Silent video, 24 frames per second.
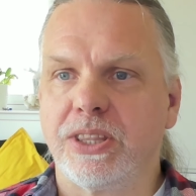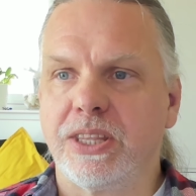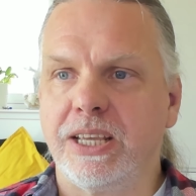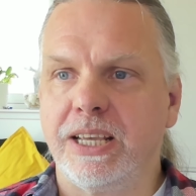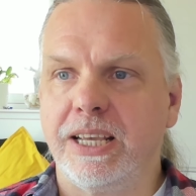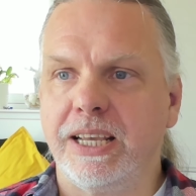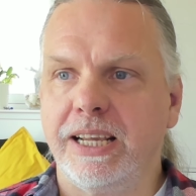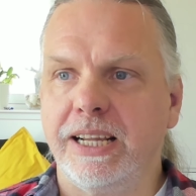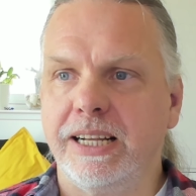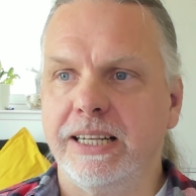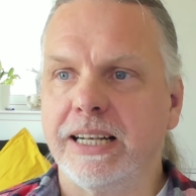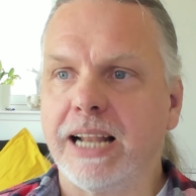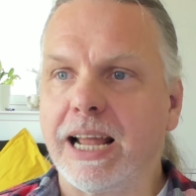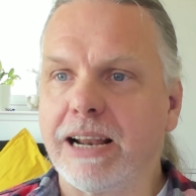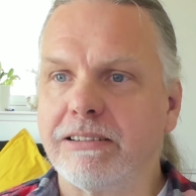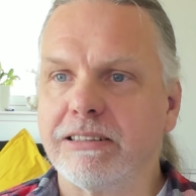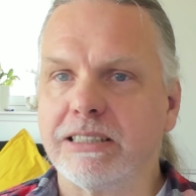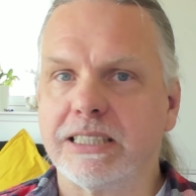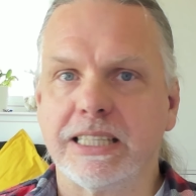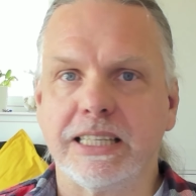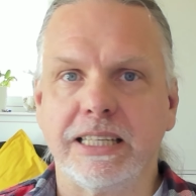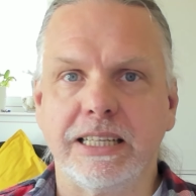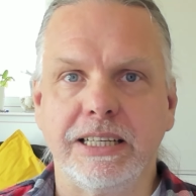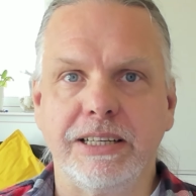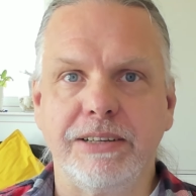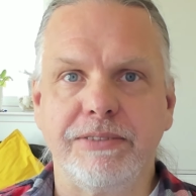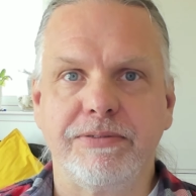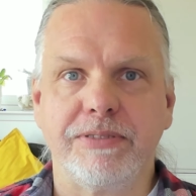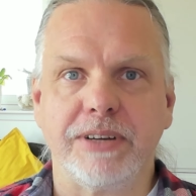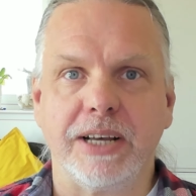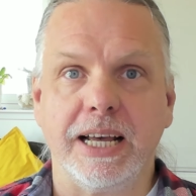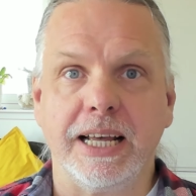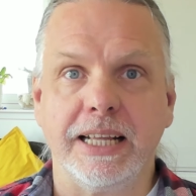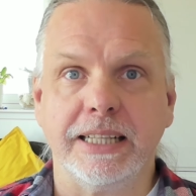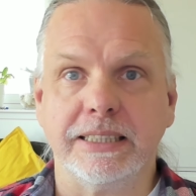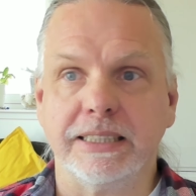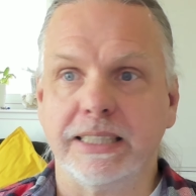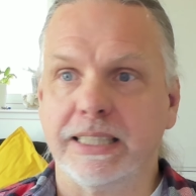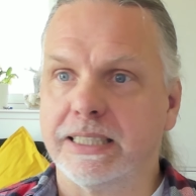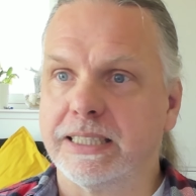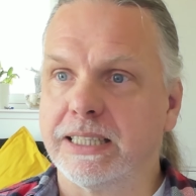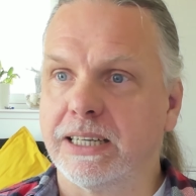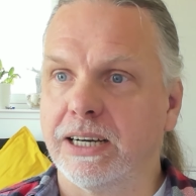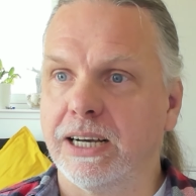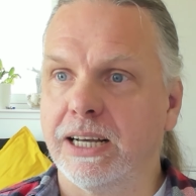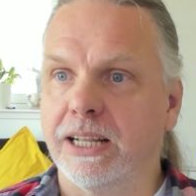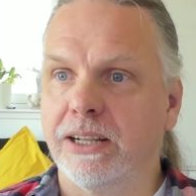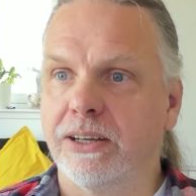the narrative and the
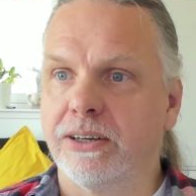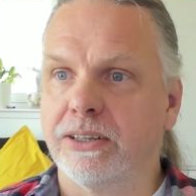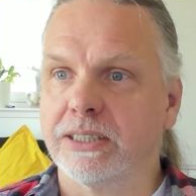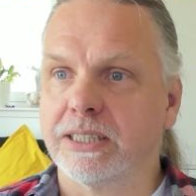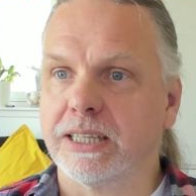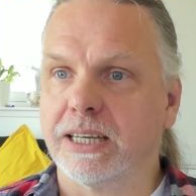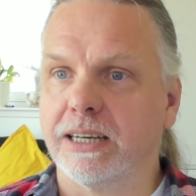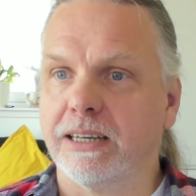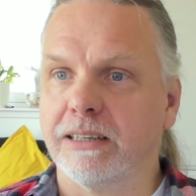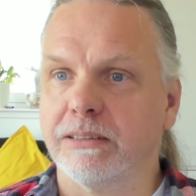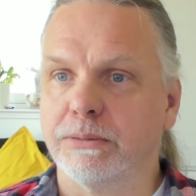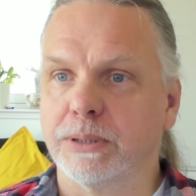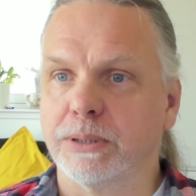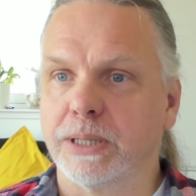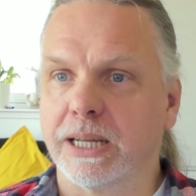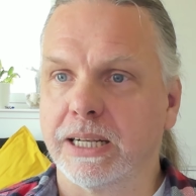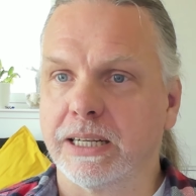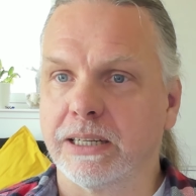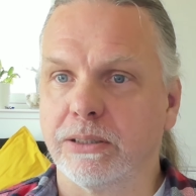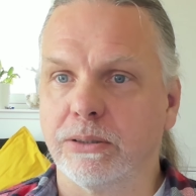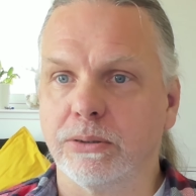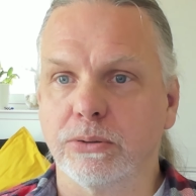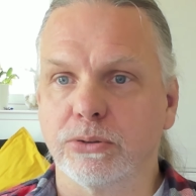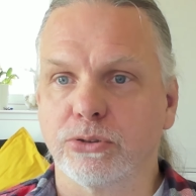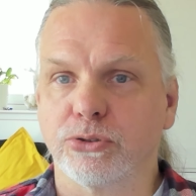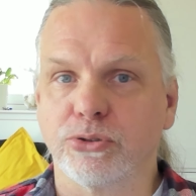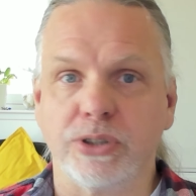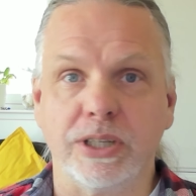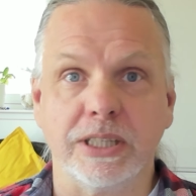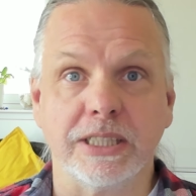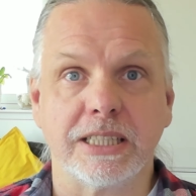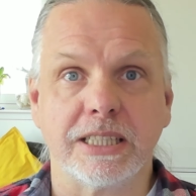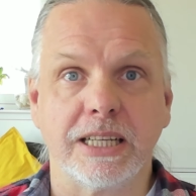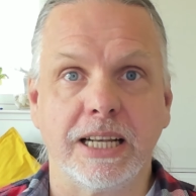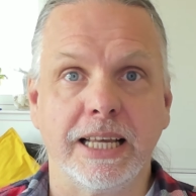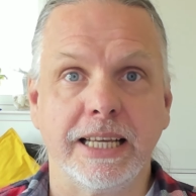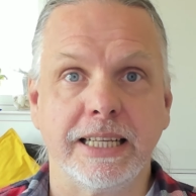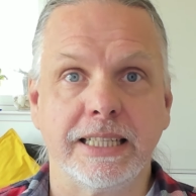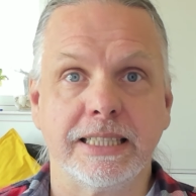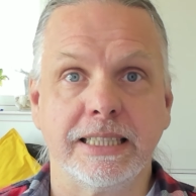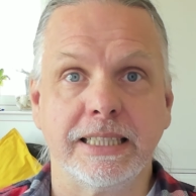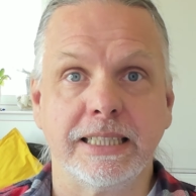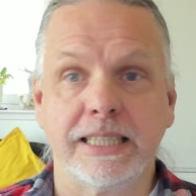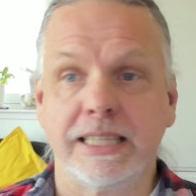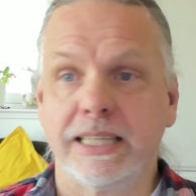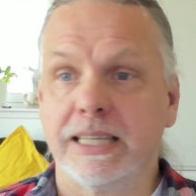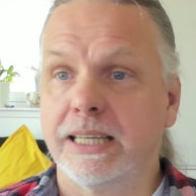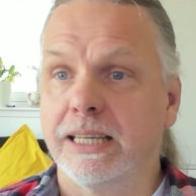dialogue, I will get it all
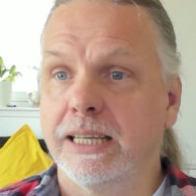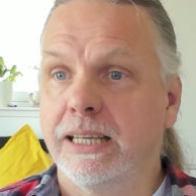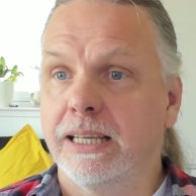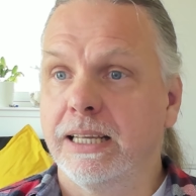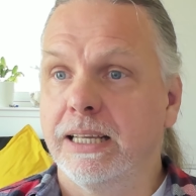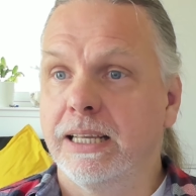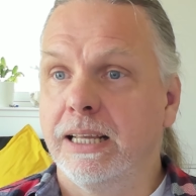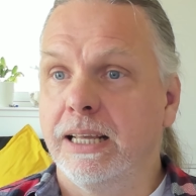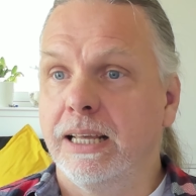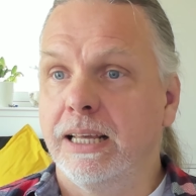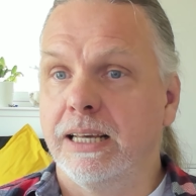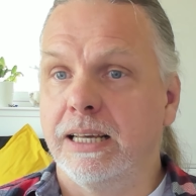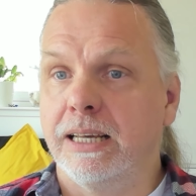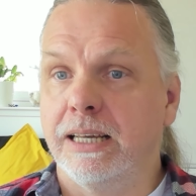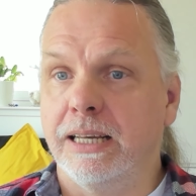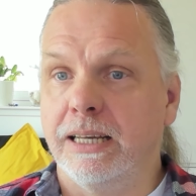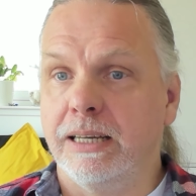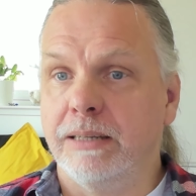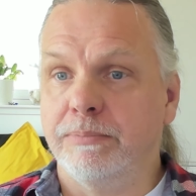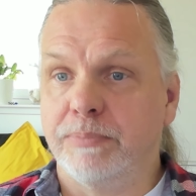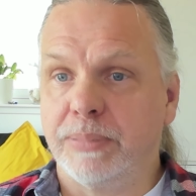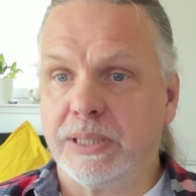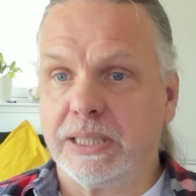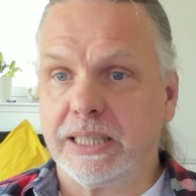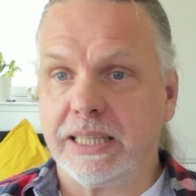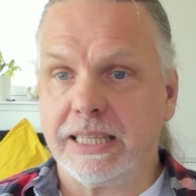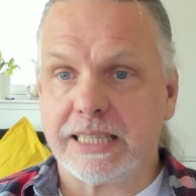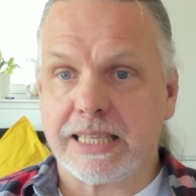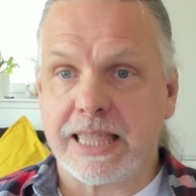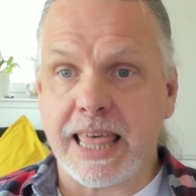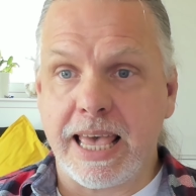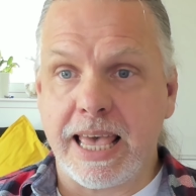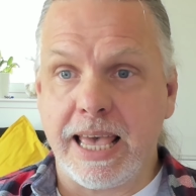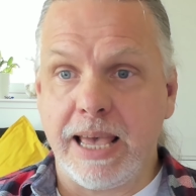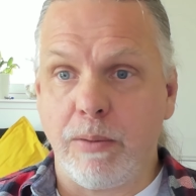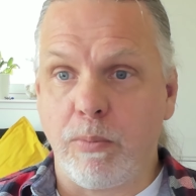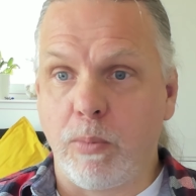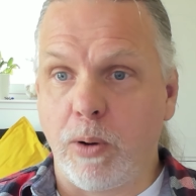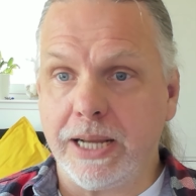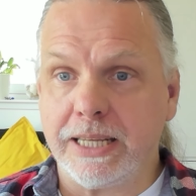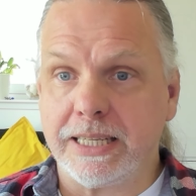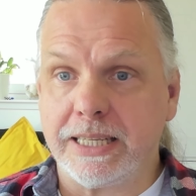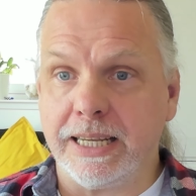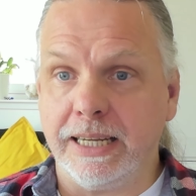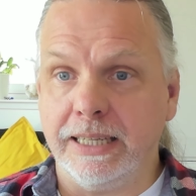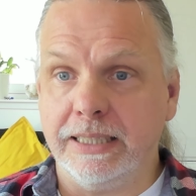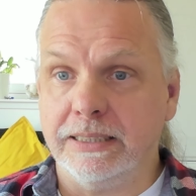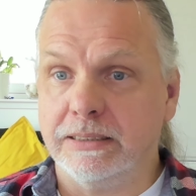translated. But it's there,
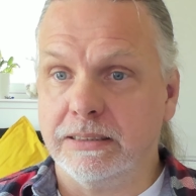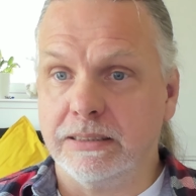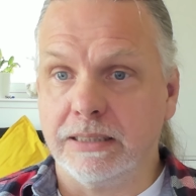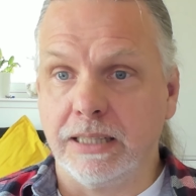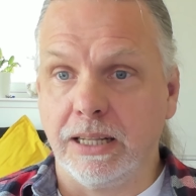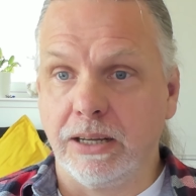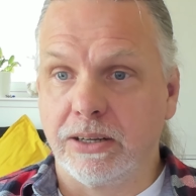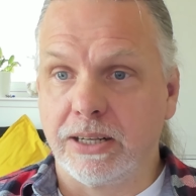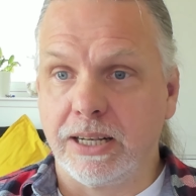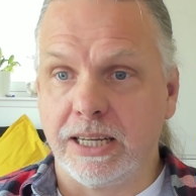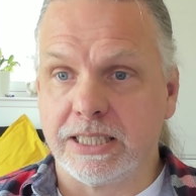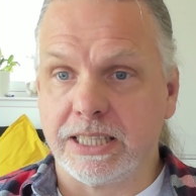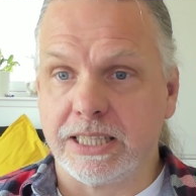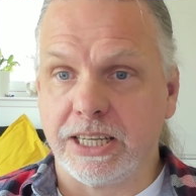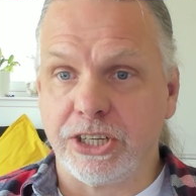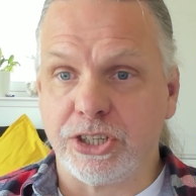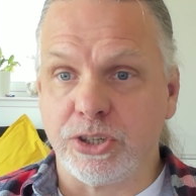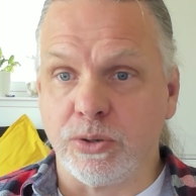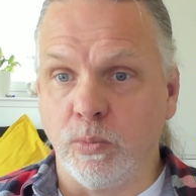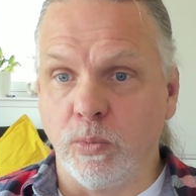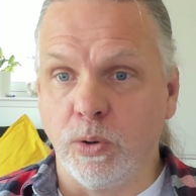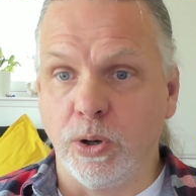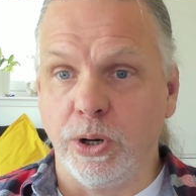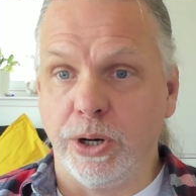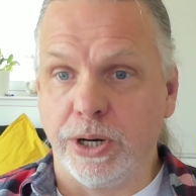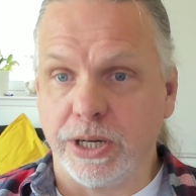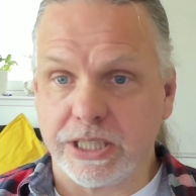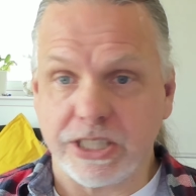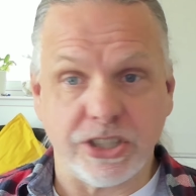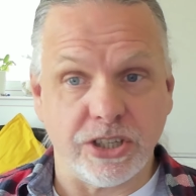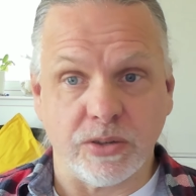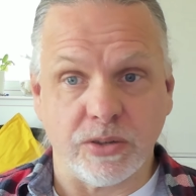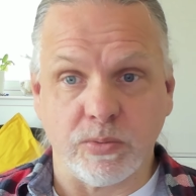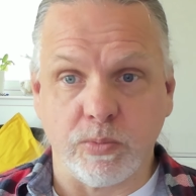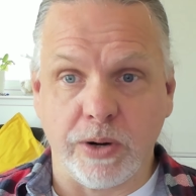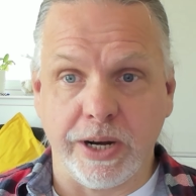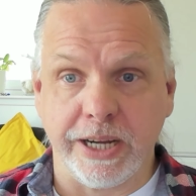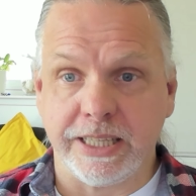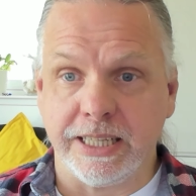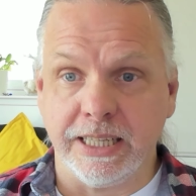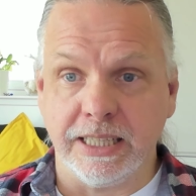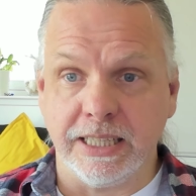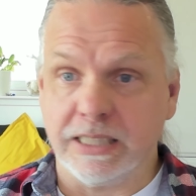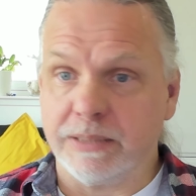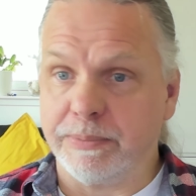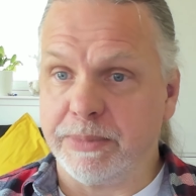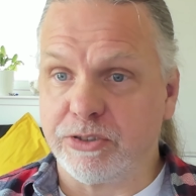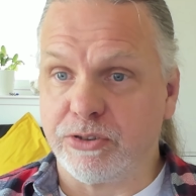waiting. Localization works, just
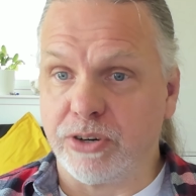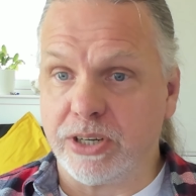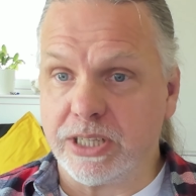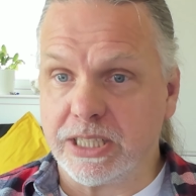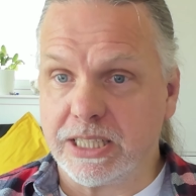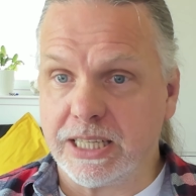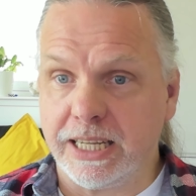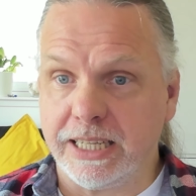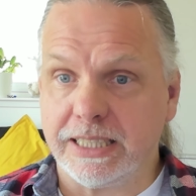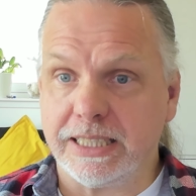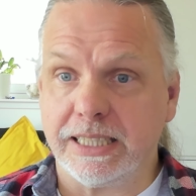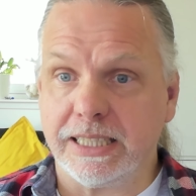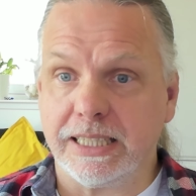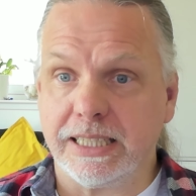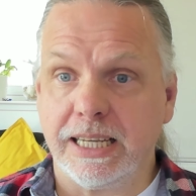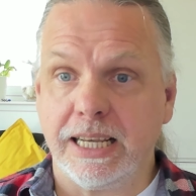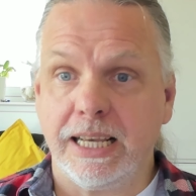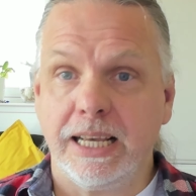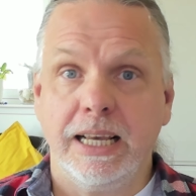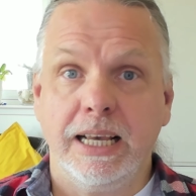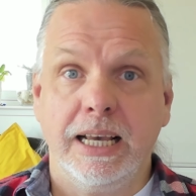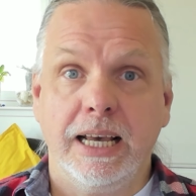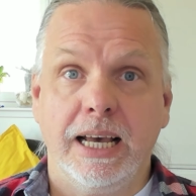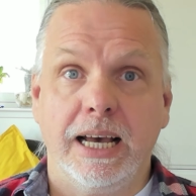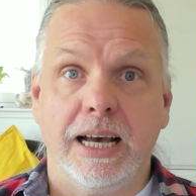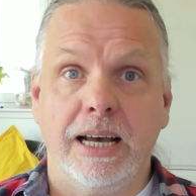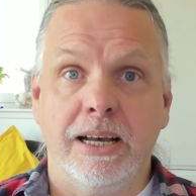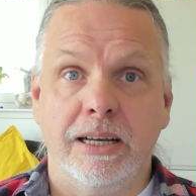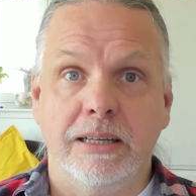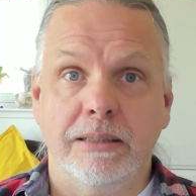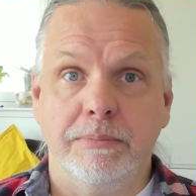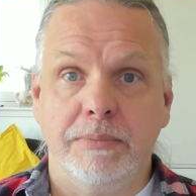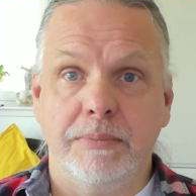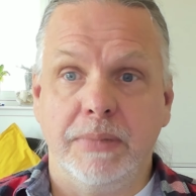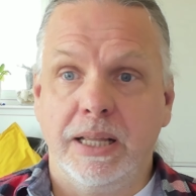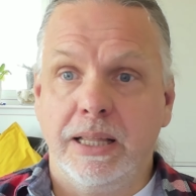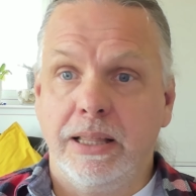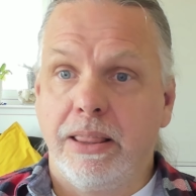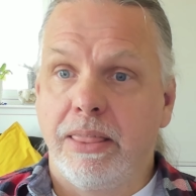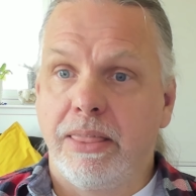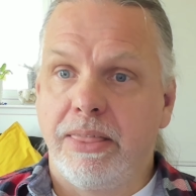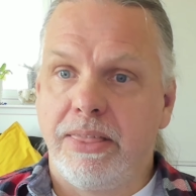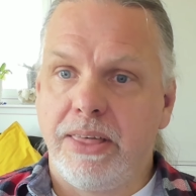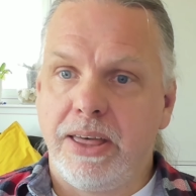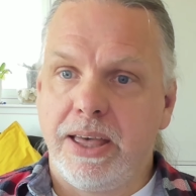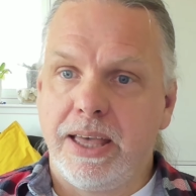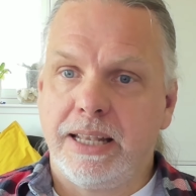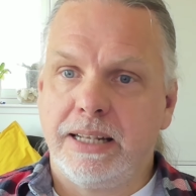waiting to be translated.
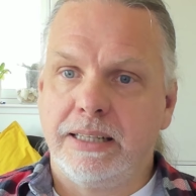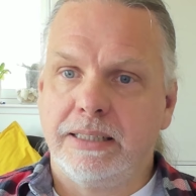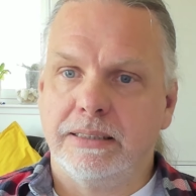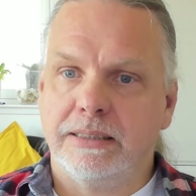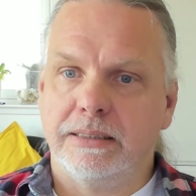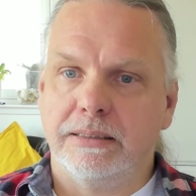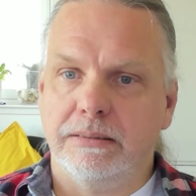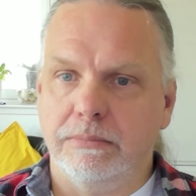Then